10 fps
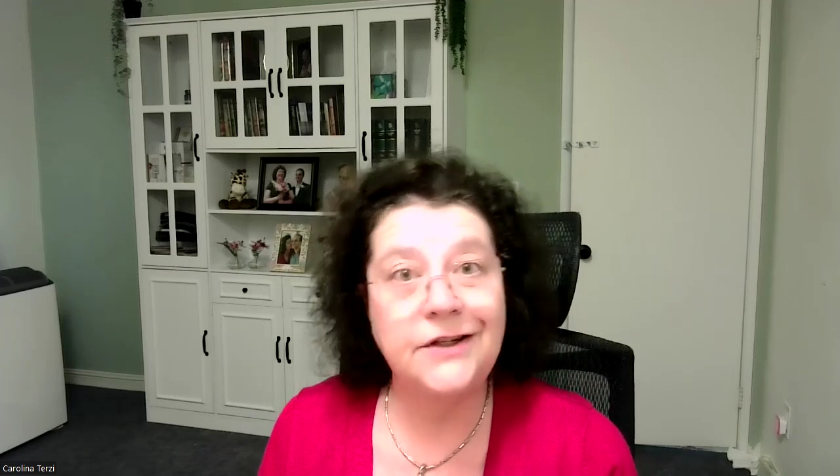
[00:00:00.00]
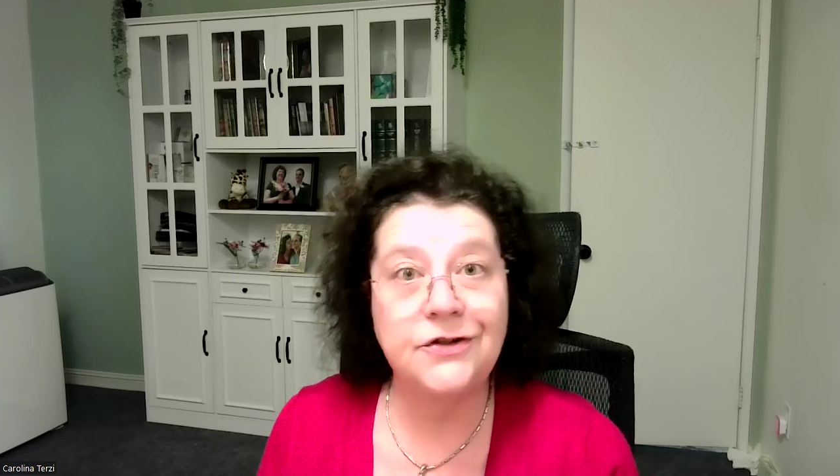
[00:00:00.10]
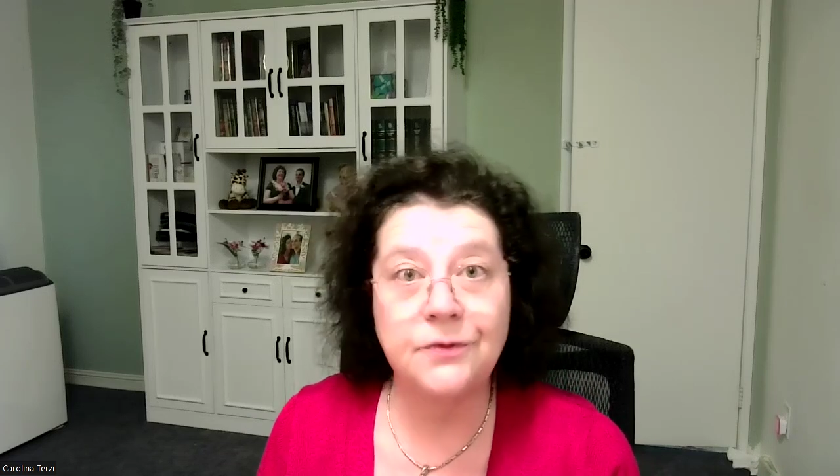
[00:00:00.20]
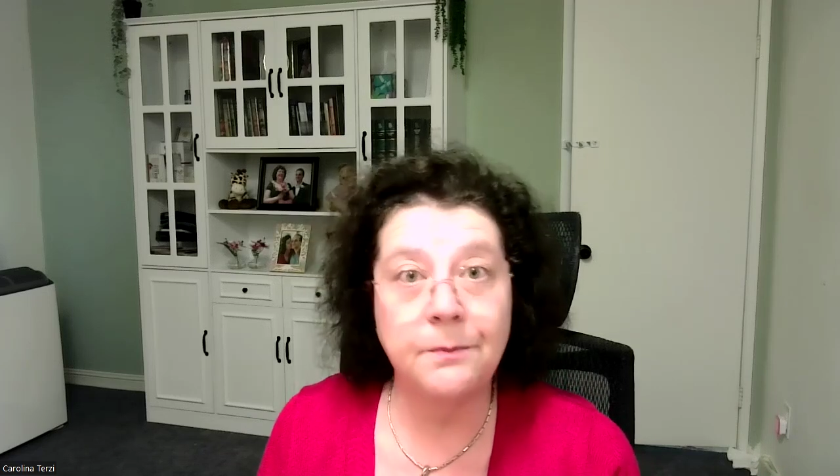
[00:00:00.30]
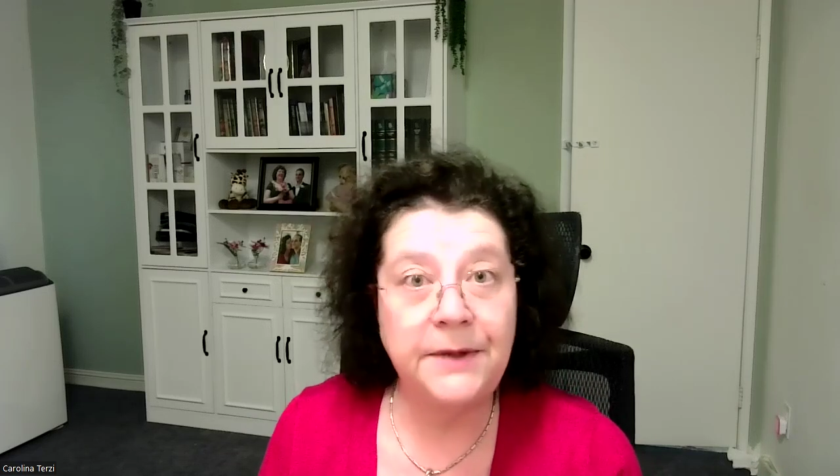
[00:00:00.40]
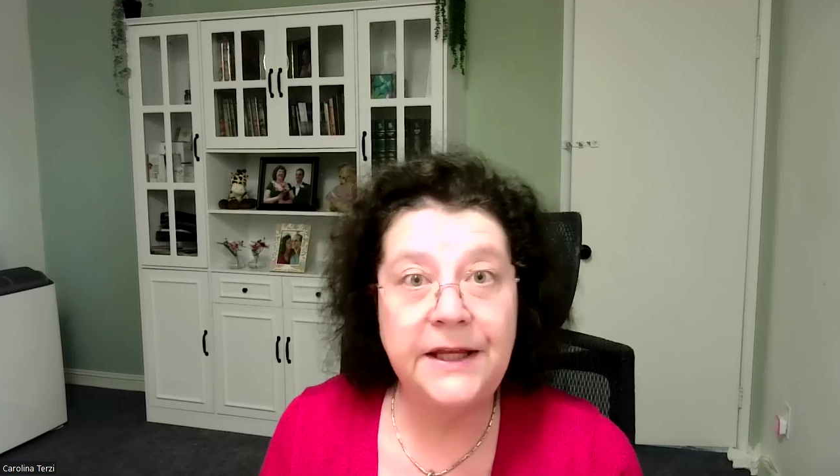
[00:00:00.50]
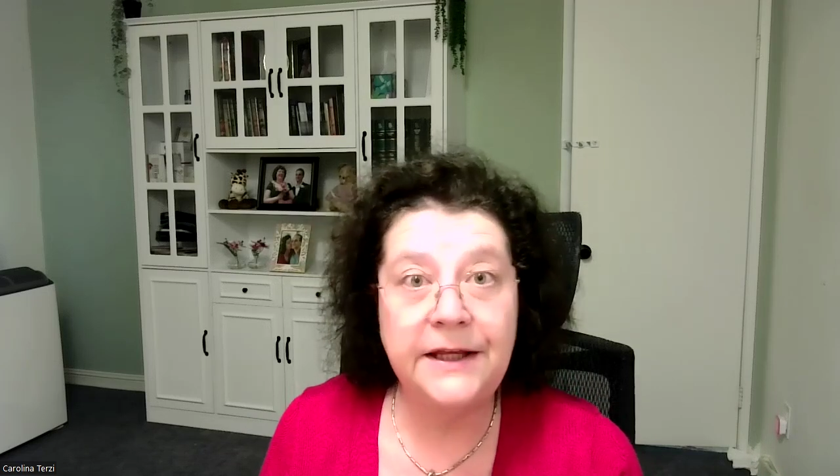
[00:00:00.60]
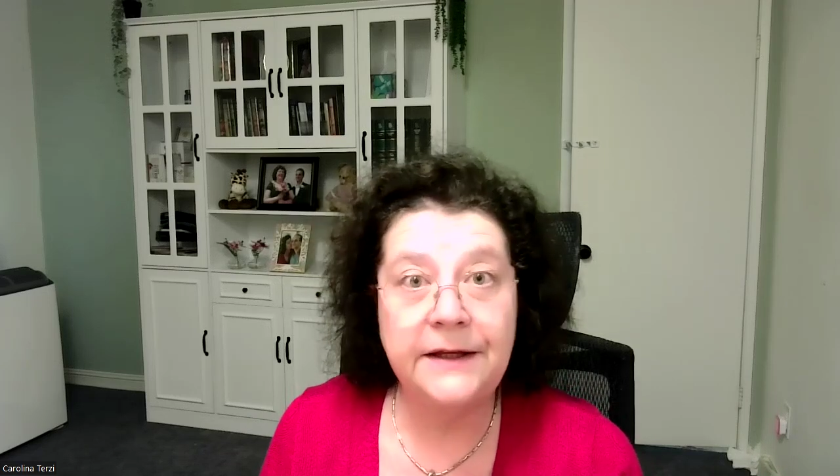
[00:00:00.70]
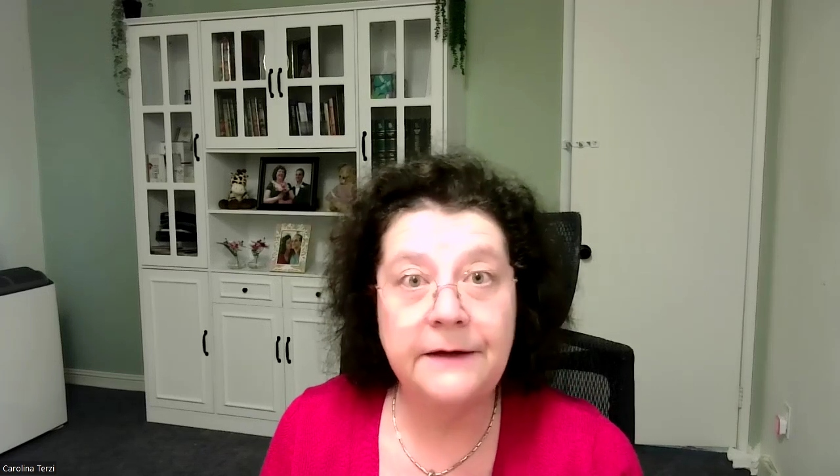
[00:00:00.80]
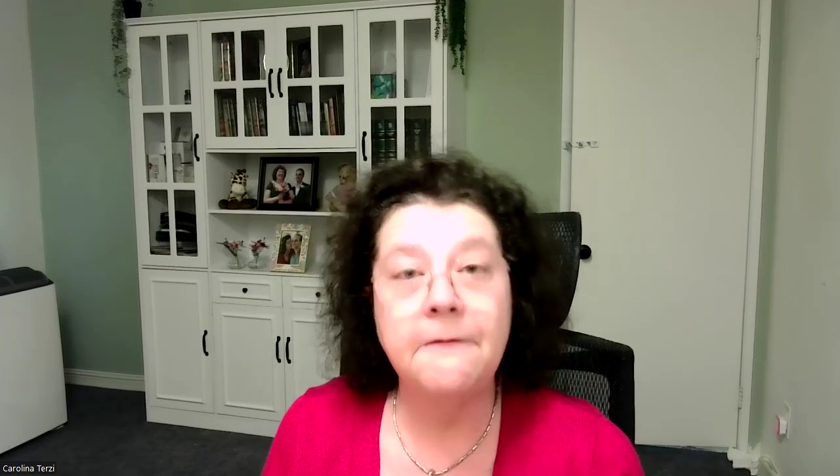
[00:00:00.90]
It should
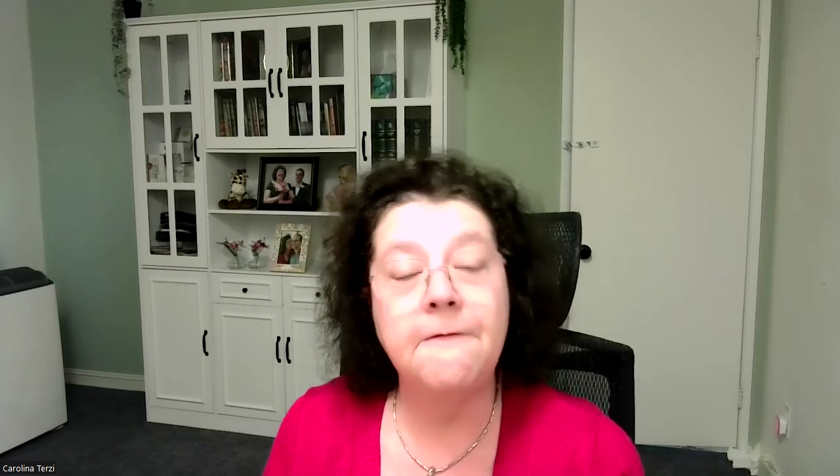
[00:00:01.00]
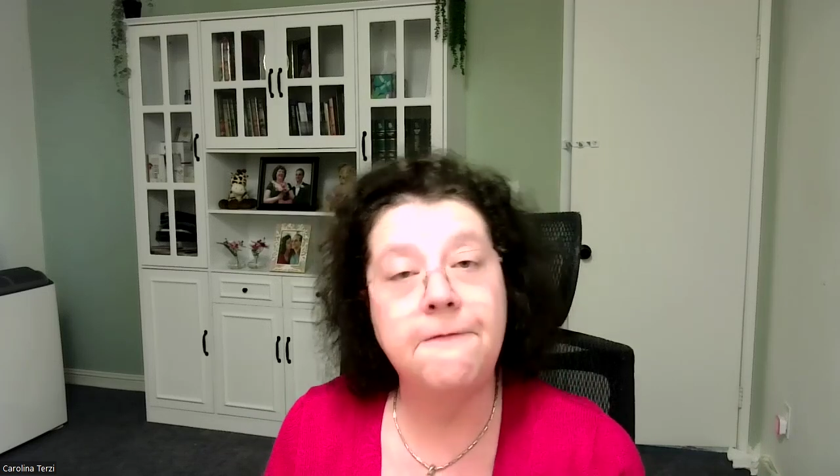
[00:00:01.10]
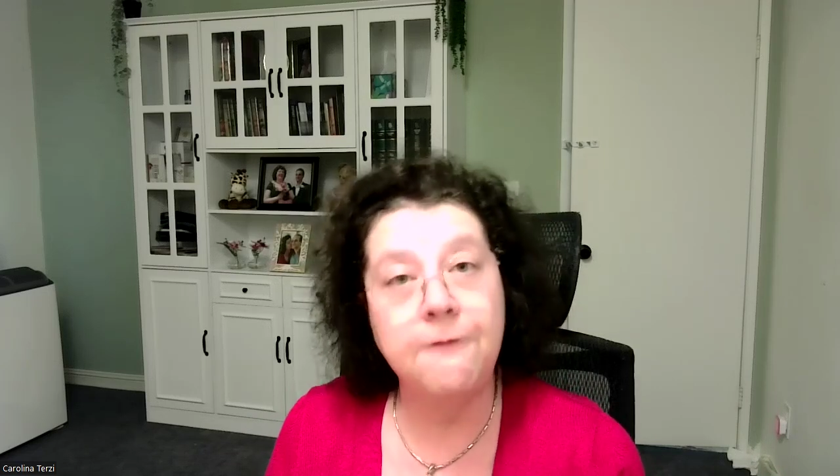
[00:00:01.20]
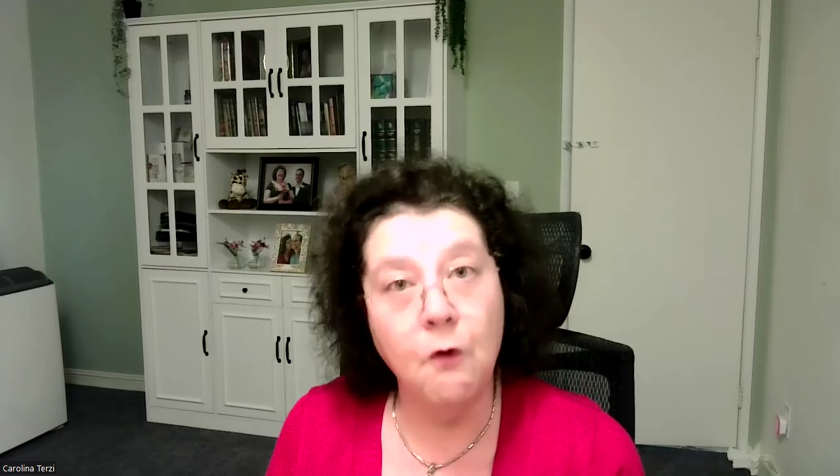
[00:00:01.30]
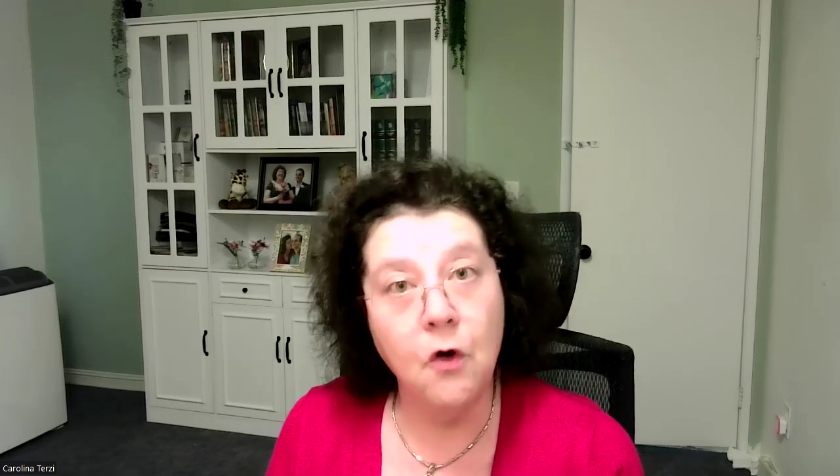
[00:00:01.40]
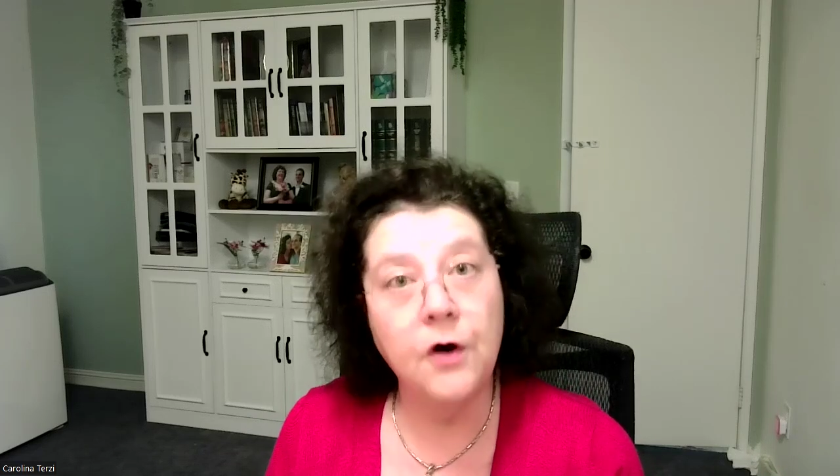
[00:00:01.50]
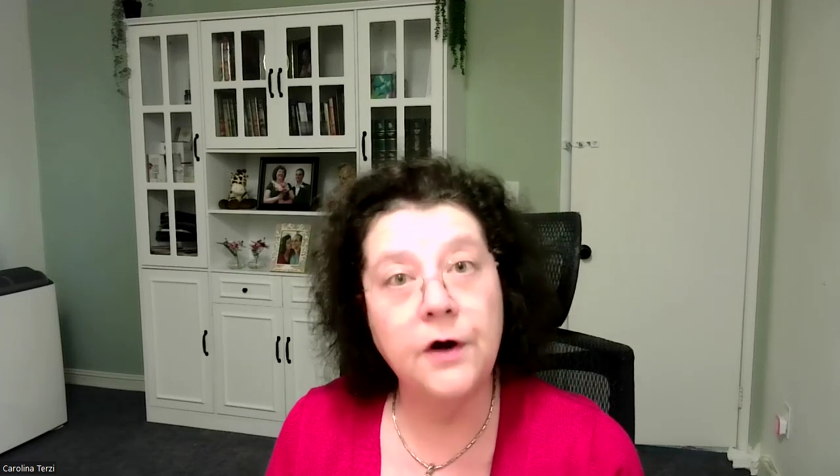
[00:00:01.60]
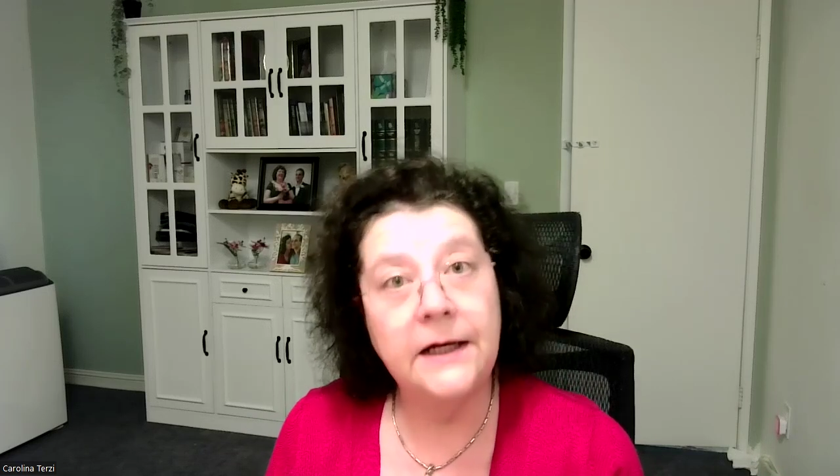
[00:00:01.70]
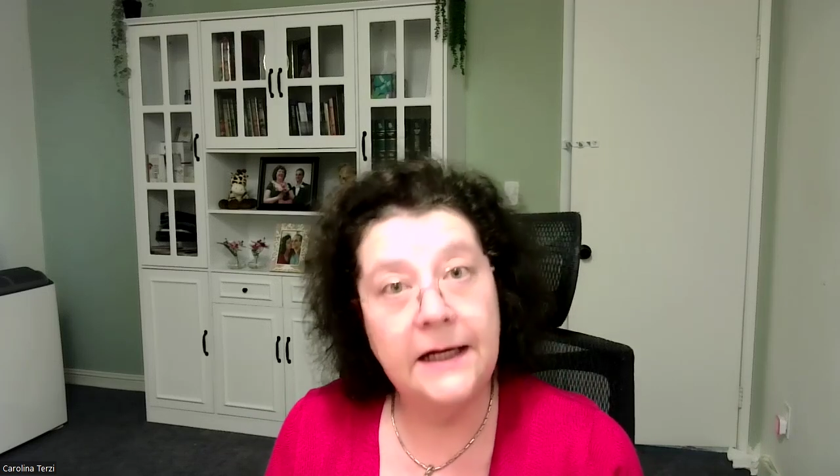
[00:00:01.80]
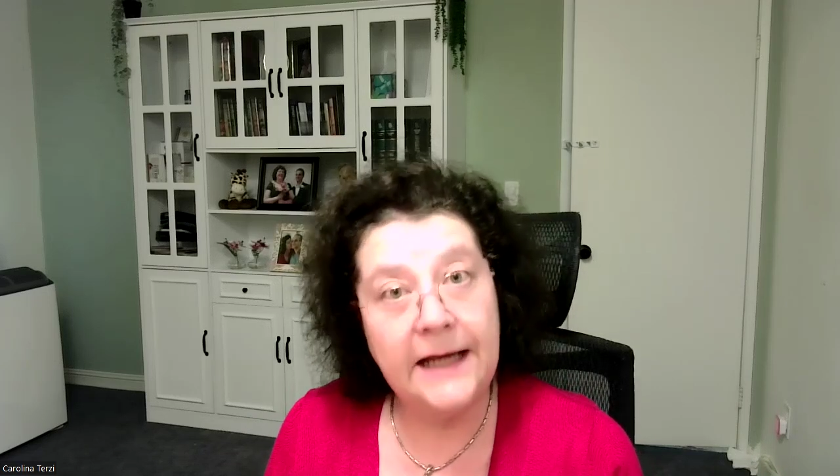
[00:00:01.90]
be for